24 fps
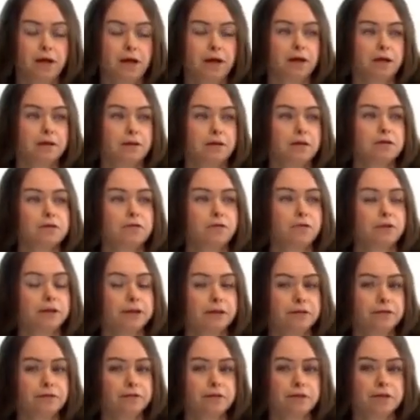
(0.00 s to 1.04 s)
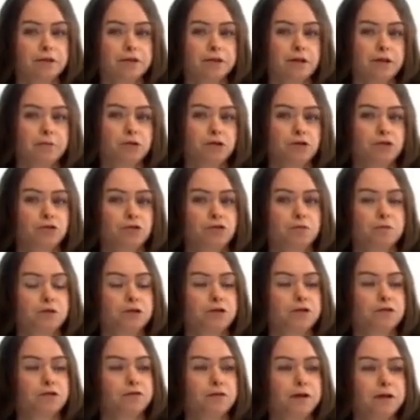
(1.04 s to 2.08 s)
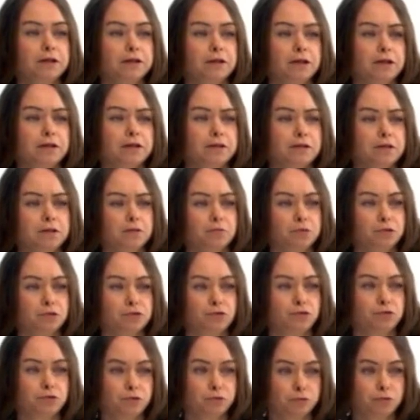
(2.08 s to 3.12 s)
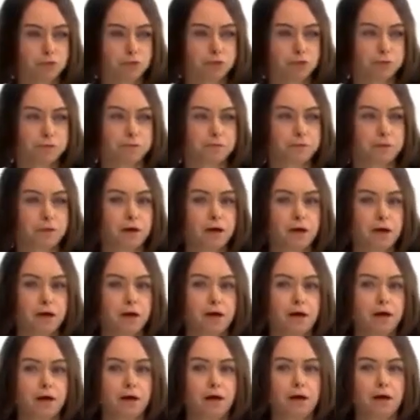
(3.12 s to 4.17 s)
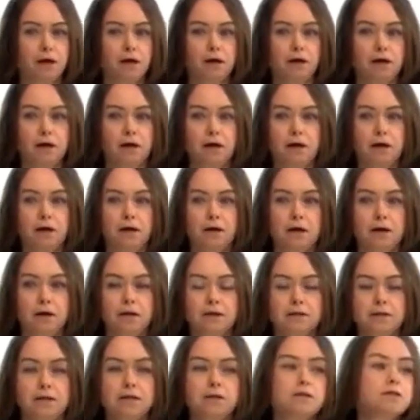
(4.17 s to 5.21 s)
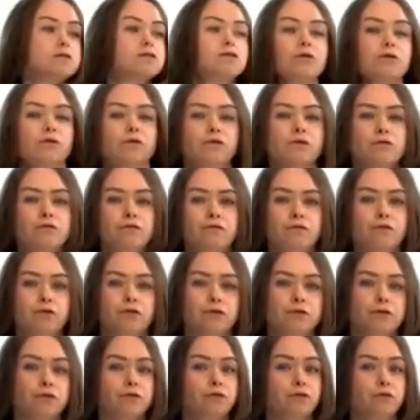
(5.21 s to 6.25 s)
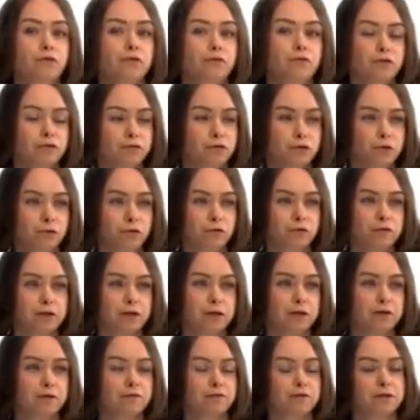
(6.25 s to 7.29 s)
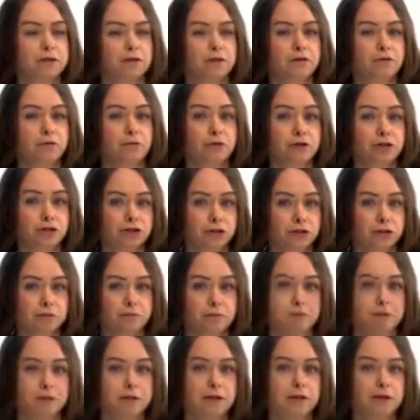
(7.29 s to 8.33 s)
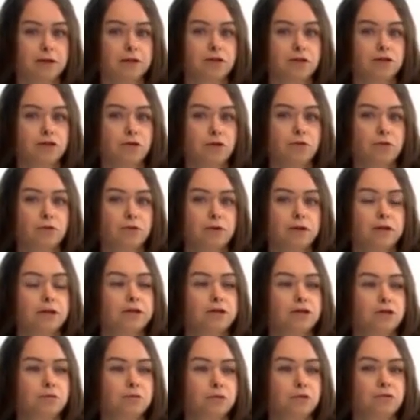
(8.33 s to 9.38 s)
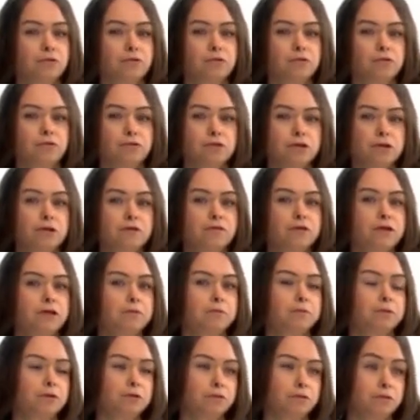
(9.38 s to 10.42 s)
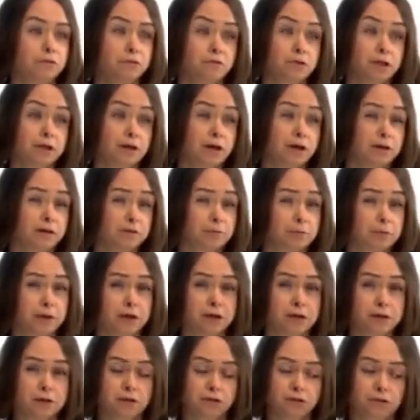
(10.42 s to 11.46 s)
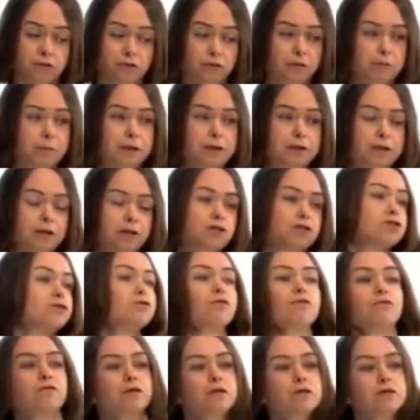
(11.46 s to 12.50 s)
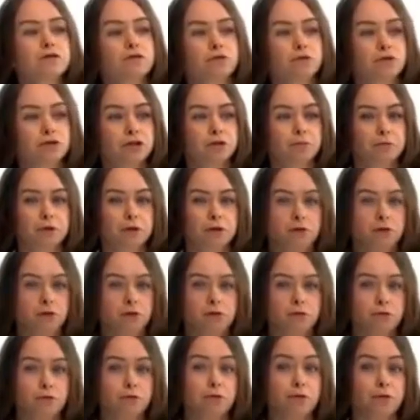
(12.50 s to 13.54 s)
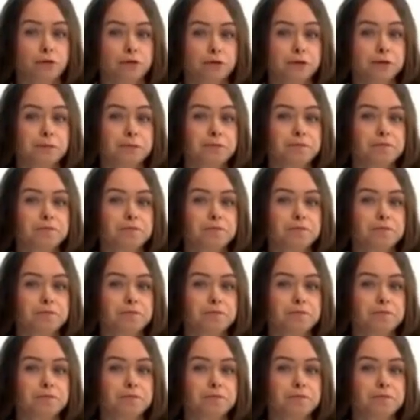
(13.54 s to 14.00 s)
And this relief is subject to specified anti-abuse rules. That is all for an overview of the FSAE regime. So let's move on to the development of the current practice of application of this regime in Hong Kong.